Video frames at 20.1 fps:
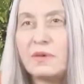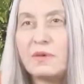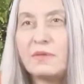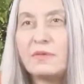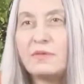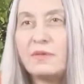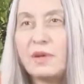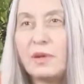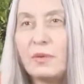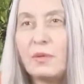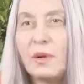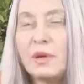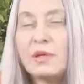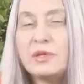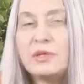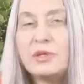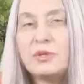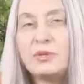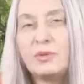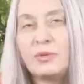very
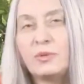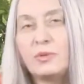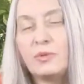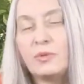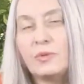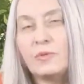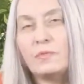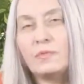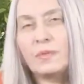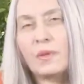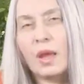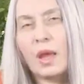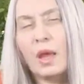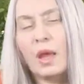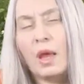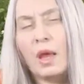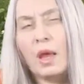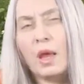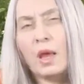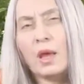wise to do.
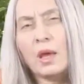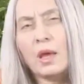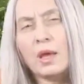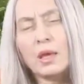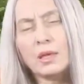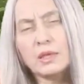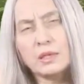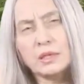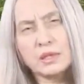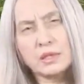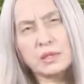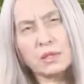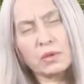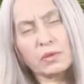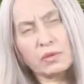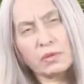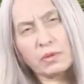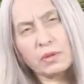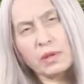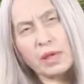
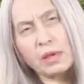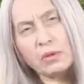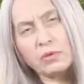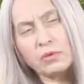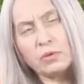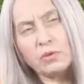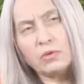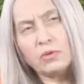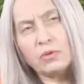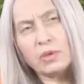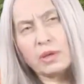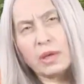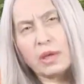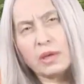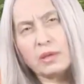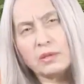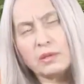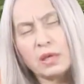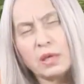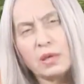So now you look
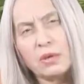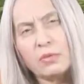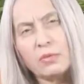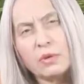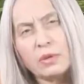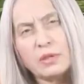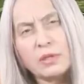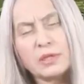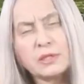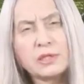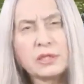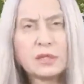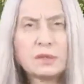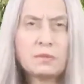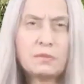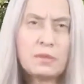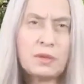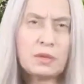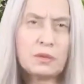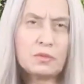at what does it
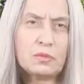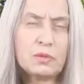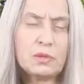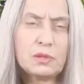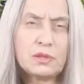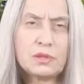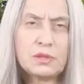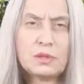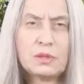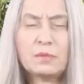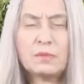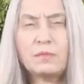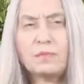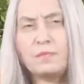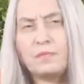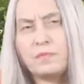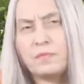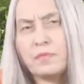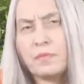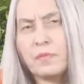mean, wisdom?
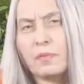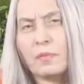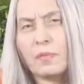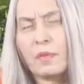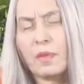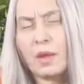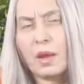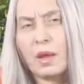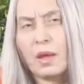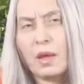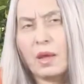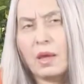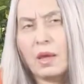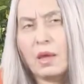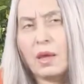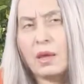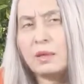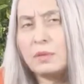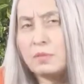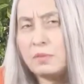
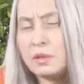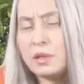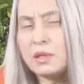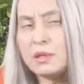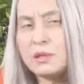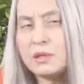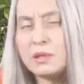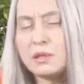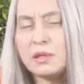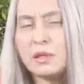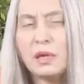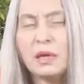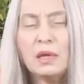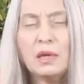It means